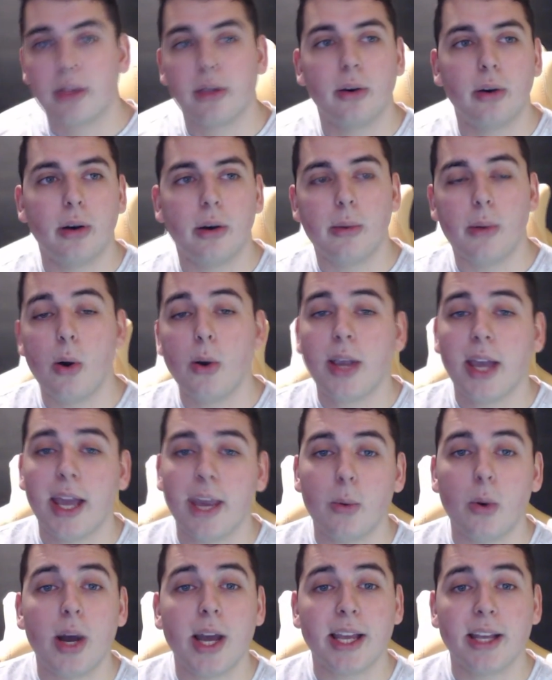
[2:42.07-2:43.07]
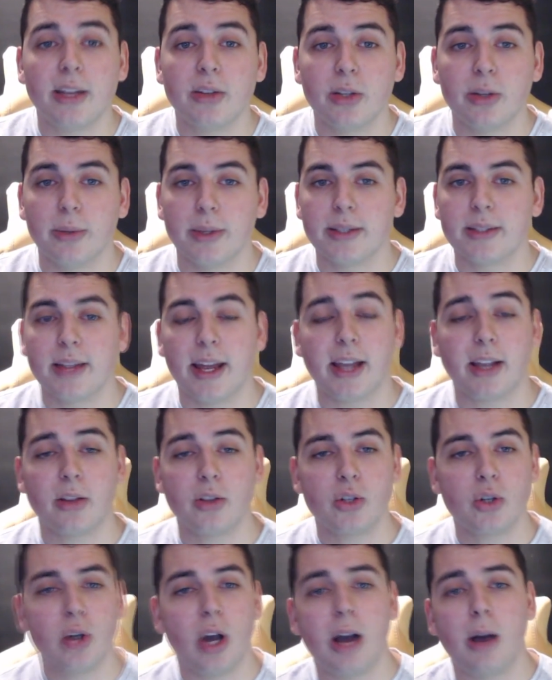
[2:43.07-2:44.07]
I thought, okay, what I can do is I can
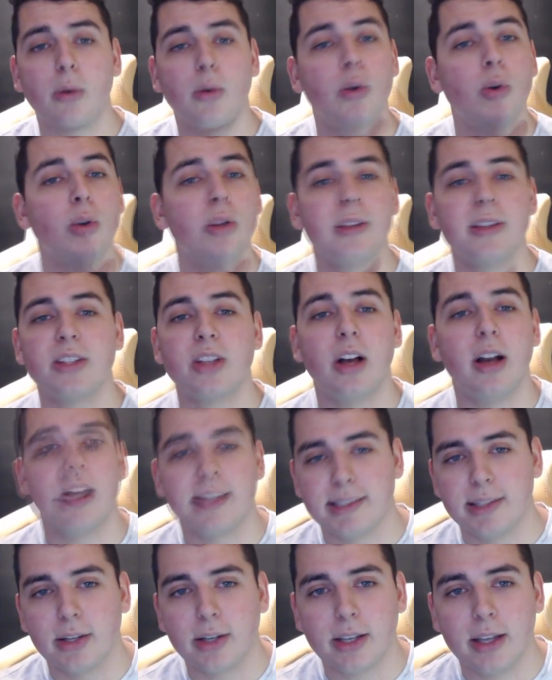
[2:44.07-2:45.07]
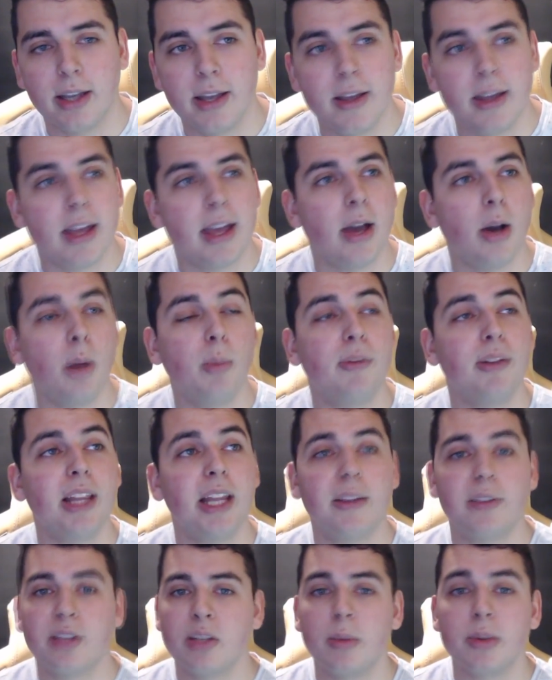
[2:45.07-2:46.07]
show how cool these cars look.
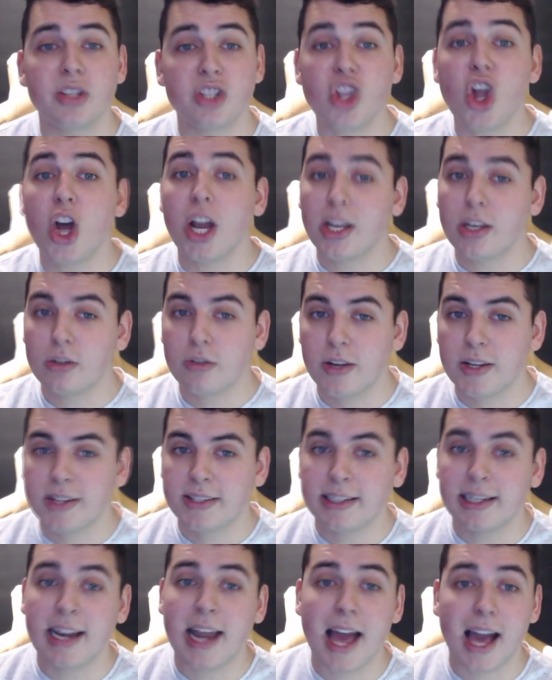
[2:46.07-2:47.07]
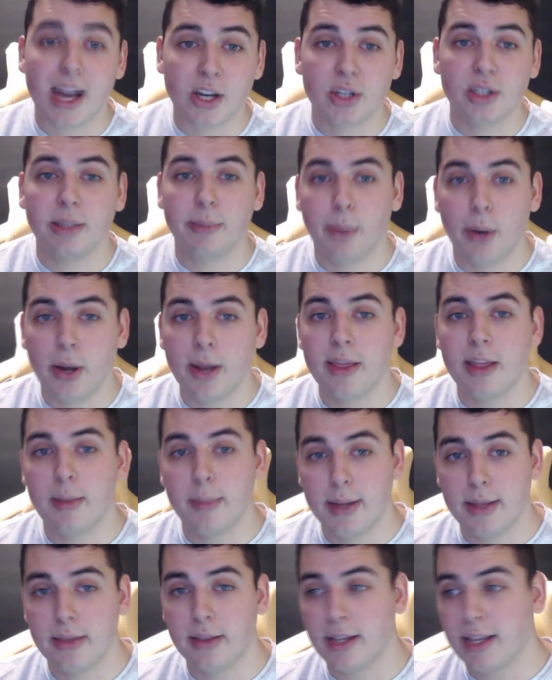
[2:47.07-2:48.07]
Hopefully, if someone's not interested in actually putting
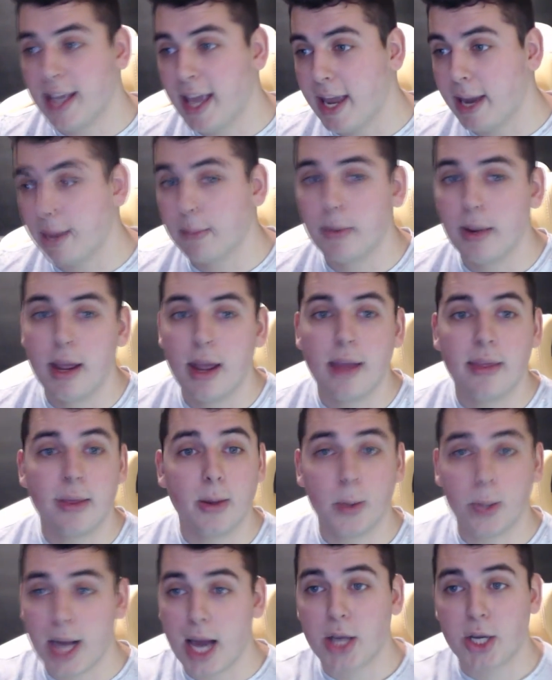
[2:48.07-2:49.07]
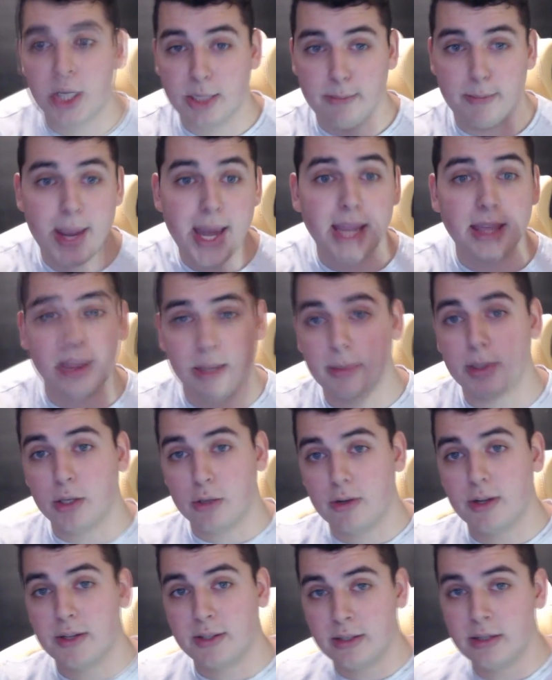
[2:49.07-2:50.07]
them in the game, it would actually make them
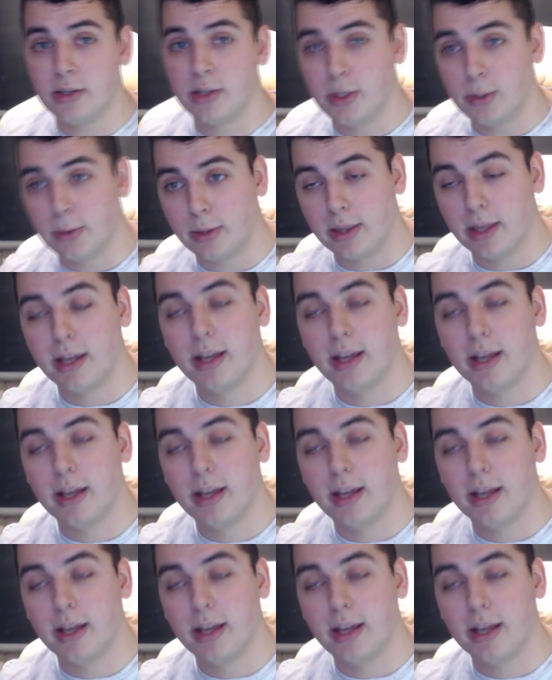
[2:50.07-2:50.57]
interested in doing